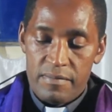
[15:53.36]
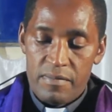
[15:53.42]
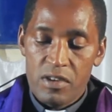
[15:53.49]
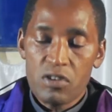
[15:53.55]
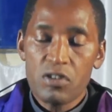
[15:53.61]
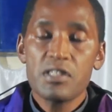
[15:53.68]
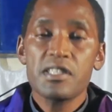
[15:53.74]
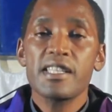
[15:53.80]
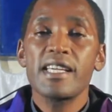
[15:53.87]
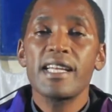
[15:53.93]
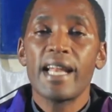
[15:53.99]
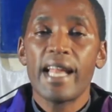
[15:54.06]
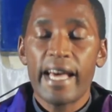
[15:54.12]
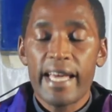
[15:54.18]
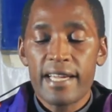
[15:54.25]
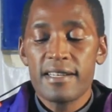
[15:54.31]
because they
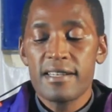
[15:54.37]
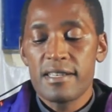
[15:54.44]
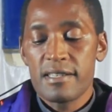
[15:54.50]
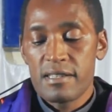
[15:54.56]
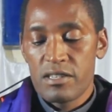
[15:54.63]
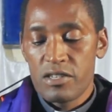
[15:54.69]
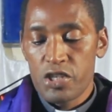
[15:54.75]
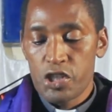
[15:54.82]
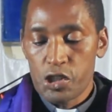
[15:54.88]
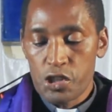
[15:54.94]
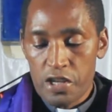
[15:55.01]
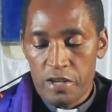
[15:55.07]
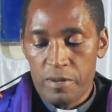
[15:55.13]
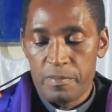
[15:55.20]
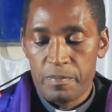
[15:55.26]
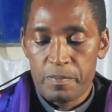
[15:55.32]
lied to
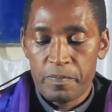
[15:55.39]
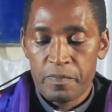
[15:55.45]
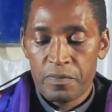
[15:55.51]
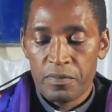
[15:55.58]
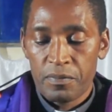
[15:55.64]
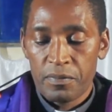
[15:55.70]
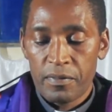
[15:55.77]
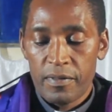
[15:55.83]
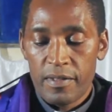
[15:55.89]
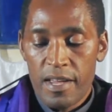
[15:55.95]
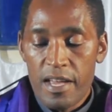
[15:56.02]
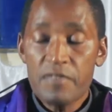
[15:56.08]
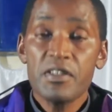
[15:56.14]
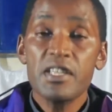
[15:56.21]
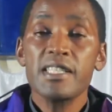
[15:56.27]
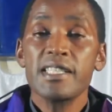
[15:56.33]
him.
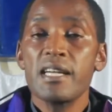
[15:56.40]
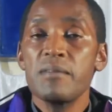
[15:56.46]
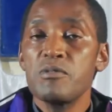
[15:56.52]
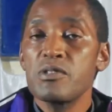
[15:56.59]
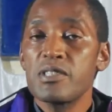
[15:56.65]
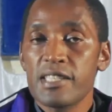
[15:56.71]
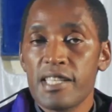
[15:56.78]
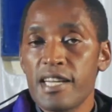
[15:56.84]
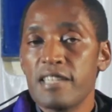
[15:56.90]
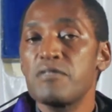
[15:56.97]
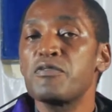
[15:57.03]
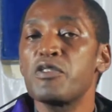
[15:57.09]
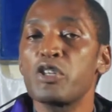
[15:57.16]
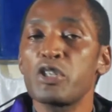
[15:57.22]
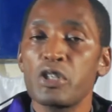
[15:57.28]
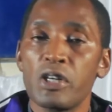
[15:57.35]
Every time you stand
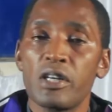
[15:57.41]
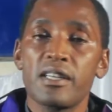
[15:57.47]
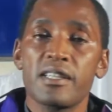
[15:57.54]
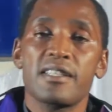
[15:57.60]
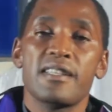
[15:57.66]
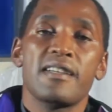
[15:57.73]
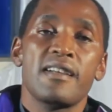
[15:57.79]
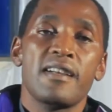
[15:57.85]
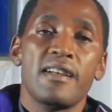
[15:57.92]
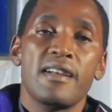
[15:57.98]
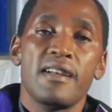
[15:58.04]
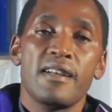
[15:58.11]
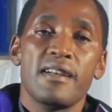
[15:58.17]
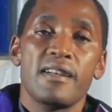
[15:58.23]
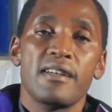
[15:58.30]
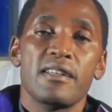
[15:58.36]
for God,
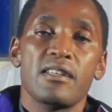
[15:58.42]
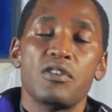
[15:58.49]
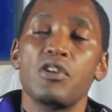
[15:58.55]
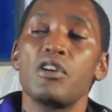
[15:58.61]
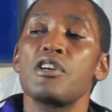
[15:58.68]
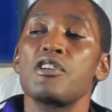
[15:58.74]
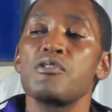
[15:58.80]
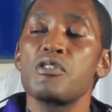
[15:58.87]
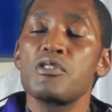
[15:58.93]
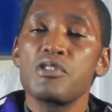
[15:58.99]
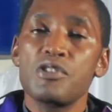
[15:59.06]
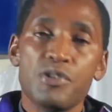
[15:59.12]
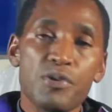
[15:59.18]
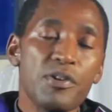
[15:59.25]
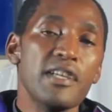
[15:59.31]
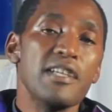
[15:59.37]
God
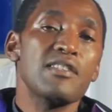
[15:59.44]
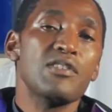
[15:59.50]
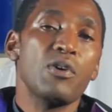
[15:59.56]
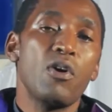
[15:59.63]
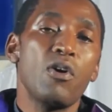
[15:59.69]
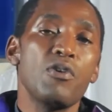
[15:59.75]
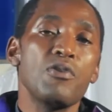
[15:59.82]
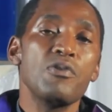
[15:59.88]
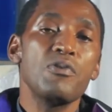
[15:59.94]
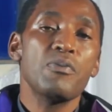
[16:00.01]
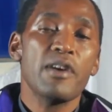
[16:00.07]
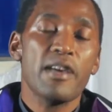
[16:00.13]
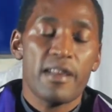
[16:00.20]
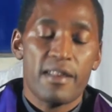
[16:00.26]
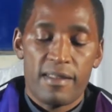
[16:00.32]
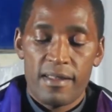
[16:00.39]
will do his own
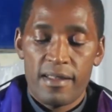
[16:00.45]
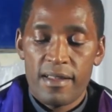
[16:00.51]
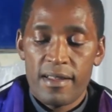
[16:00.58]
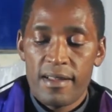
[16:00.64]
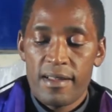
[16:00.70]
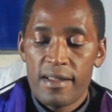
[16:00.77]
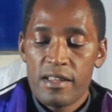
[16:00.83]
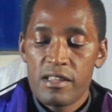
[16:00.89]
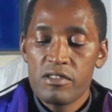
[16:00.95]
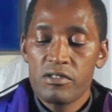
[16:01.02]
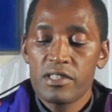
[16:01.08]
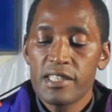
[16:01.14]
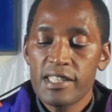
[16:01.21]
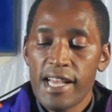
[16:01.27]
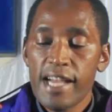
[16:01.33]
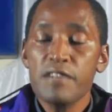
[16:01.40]
way.
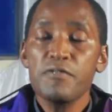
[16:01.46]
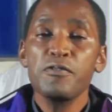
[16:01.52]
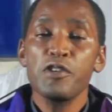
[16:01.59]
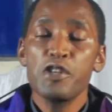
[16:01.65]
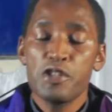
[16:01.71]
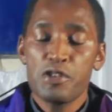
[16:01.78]
He'll stand for